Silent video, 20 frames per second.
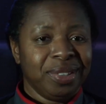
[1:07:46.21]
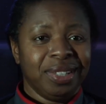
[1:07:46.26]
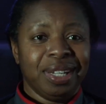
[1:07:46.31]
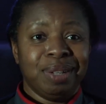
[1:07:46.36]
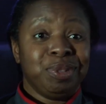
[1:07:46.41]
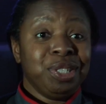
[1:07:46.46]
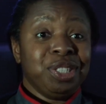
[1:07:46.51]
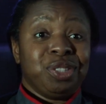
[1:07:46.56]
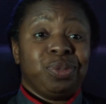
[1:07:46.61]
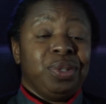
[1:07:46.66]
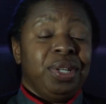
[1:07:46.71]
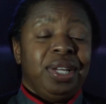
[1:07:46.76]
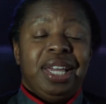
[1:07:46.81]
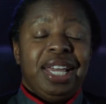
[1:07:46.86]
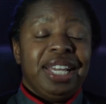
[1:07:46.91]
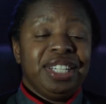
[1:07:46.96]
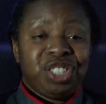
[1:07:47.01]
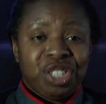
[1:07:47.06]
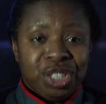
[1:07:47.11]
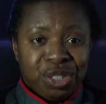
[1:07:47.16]
I'm just
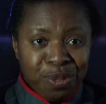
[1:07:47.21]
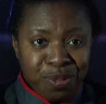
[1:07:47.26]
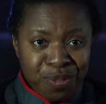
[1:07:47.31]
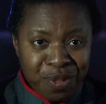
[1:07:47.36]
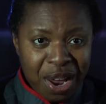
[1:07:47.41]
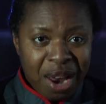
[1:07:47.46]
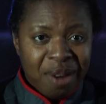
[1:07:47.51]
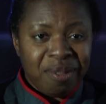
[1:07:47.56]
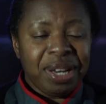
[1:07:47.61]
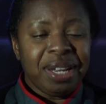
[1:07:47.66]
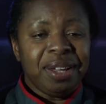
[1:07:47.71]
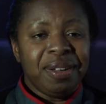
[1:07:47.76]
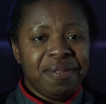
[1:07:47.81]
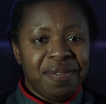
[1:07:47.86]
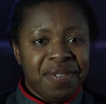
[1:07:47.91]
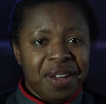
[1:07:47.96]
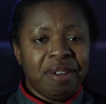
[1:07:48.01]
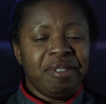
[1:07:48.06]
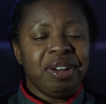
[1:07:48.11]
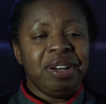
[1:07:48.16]
it's just very
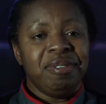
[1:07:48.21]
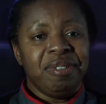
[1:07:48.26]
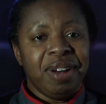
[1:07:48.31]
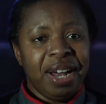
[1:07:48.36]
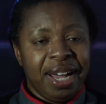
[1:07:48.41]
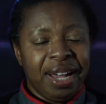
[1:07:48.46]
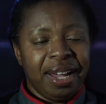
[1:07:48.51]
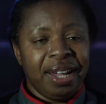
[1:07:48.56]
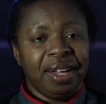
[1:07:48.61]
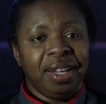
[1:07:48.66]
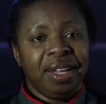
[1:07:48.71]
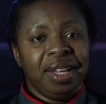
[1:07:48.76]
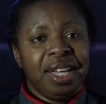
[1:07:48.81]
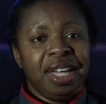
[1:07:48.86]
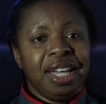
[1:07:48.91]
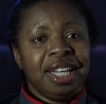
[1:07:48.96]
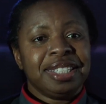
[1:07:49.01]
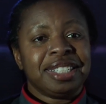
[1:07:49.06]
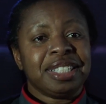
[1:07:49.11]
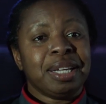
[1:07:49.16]
very rare.
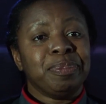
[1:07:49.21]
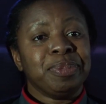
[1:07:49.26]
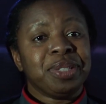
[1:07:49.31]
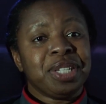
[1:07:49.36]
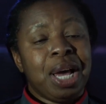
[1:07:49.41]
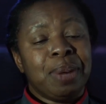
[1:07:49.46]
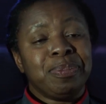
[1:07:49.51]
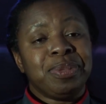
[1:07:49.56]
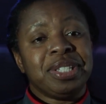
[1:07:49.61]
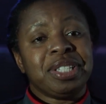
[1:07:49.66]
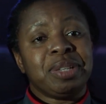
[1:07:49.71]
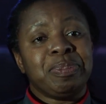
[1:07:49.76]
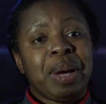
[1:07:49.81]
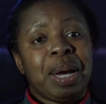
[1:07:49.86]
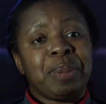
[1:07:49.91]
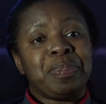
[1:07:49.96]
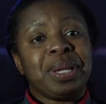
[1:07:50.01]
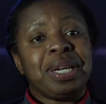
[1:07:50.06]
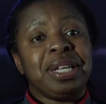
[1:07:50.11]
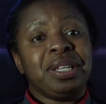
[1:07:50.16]
Sometimes it's
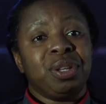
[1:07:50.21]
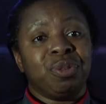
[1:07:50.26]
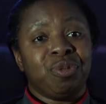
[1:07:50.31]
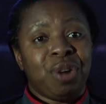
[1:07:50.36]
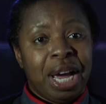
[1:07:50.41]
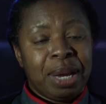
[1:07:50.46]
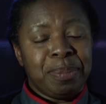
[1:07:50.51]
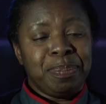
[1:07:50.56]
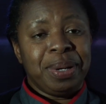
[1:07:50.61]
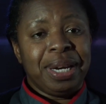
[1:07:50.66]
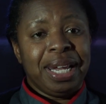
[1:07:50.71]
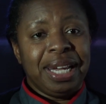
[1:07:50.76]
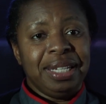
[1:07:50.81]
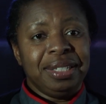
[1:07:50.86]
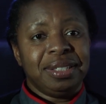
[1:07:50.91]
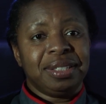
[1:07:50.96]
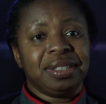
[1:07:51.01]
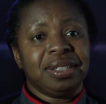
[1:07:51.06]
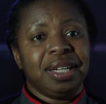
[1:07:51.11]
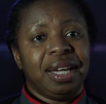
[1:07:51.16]
about being in the right
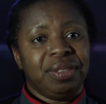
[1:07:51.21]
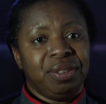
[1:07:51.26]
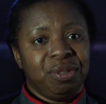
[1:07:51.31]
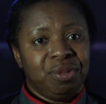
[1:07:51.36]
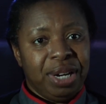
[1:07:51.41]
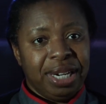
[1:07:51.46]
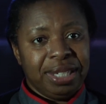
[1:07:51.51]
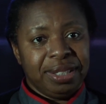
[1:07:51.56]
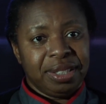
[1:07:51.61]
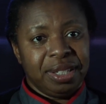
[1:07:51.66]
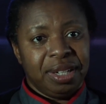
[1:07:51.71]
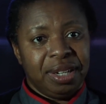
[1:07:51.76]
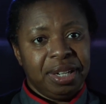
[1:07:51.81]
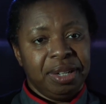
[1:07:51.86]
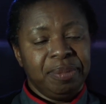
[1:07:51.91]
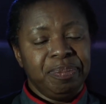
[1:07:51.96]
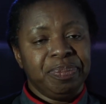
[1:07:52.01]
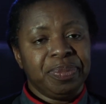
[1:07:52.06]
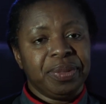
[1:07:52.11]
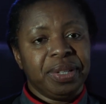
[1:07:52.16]
place at the right
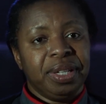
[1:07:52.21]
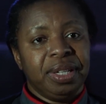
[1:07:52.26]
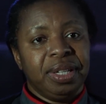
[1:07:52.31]
time.